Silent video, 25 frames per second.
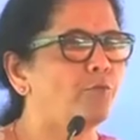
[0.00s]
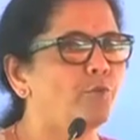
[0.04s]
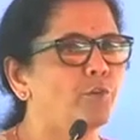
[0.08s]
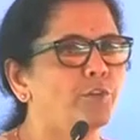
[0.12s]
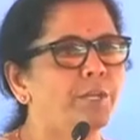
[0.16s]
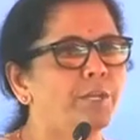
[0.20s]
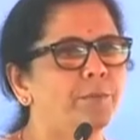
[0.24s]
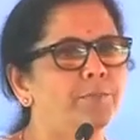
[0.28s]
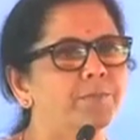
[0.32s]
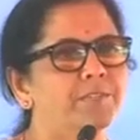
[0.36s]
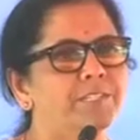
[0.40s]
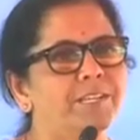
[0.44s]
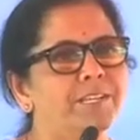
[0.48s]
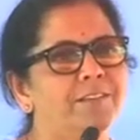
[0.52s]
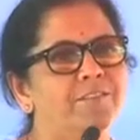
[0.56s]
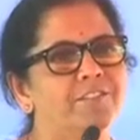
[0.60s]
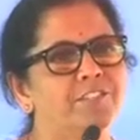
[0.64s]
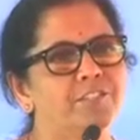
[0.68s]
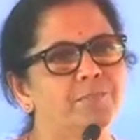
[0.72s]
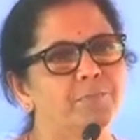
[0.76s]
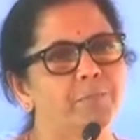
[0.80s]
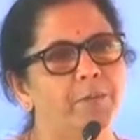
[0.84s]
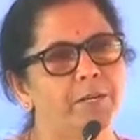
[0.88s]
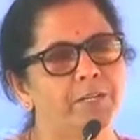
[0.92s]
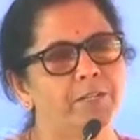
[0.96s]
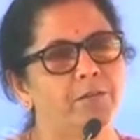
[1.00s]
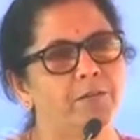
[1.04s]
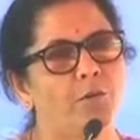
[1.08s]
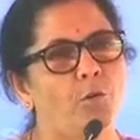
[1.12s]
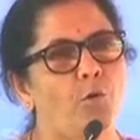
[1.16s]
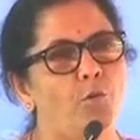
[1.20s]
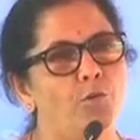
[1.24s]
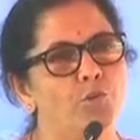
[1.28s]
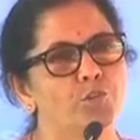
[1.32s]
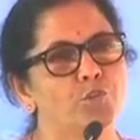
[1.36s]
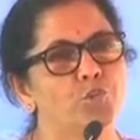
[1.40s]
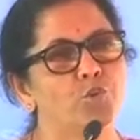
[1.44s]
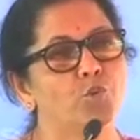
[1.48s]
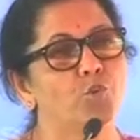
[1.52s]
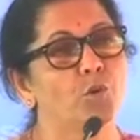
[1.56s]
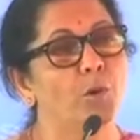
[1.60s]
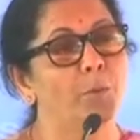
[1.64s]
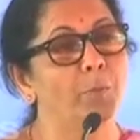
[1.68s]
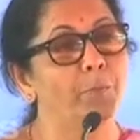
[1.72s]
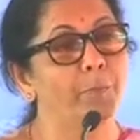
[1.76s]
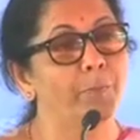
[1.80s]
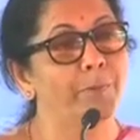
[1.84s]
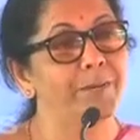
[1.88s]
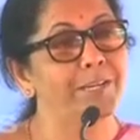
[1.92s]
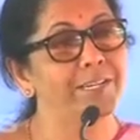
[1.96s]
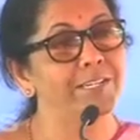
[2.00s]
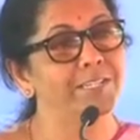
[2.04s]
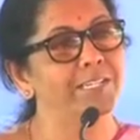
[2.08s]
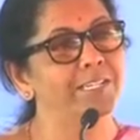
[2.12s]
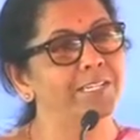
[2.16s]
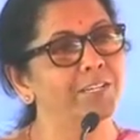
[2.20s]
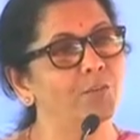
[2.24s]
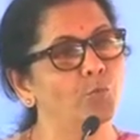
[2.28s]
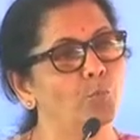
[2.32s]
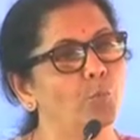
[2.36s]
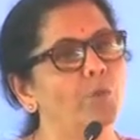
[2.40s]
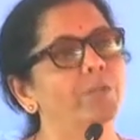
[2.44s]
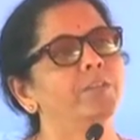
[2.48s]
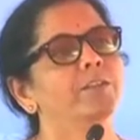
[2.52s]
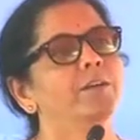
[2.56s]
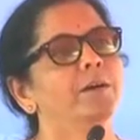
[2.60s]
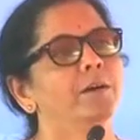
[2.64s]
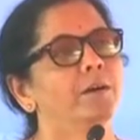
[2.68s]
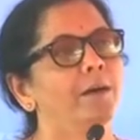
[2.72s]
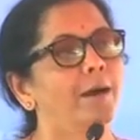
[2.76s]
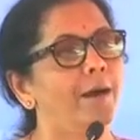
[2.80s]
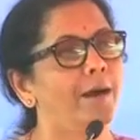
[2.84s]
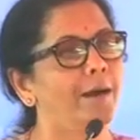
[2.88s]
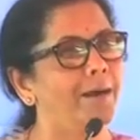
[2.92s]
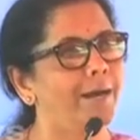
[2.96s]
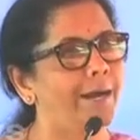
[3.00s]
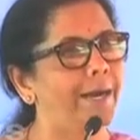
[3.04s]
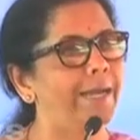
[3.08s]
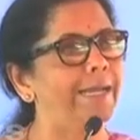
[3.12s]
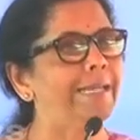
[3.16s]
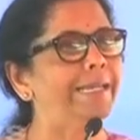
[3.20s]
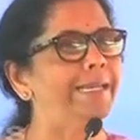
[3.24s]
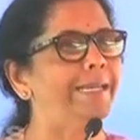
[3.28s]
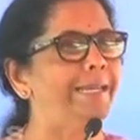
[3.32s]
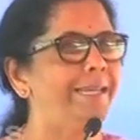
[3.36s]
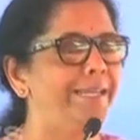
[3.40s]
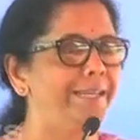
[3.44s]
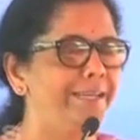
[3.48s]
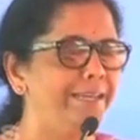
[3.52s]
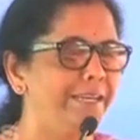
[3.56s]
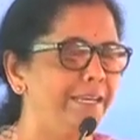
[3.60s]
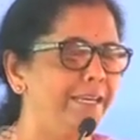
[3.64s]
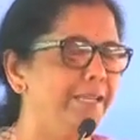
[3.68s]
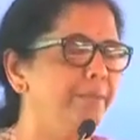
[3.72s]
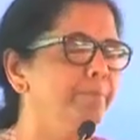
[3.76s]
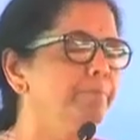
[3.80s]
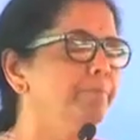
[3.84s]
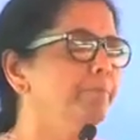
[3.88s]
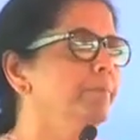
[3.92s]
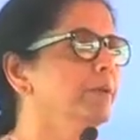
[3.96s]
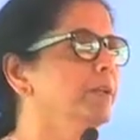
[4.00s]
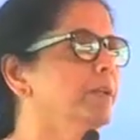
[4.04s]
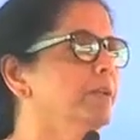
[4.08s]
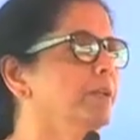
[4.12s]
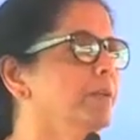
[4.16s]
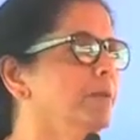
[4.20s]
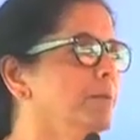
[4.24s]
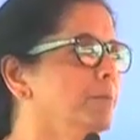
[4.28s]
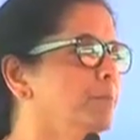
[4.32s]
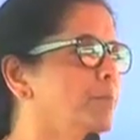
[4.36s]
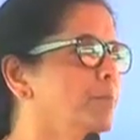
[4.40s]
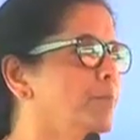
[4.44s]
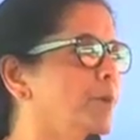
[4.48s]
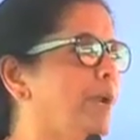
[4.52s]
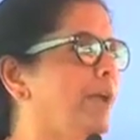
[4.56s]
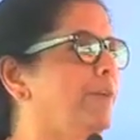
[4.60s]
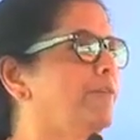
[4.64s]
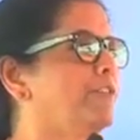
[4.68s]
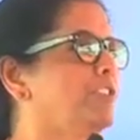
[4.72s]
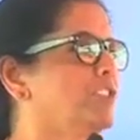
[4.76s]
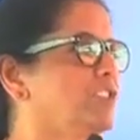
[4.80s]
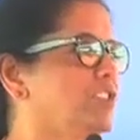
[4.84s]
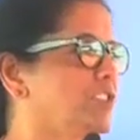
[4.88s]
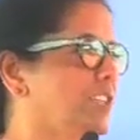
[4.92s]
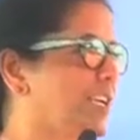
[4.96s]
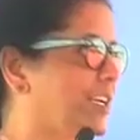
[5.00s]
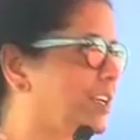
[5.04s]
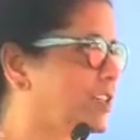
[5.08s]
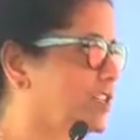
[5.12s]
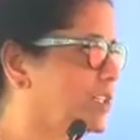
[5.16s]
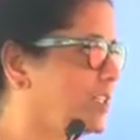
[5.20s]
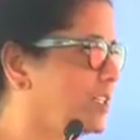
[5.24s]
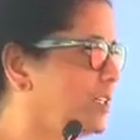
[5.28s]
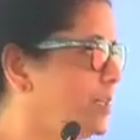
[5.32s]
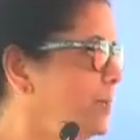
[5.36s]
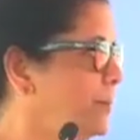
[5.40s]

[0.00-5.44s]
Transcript: for themselves, but also competing with a highly nimble private sector.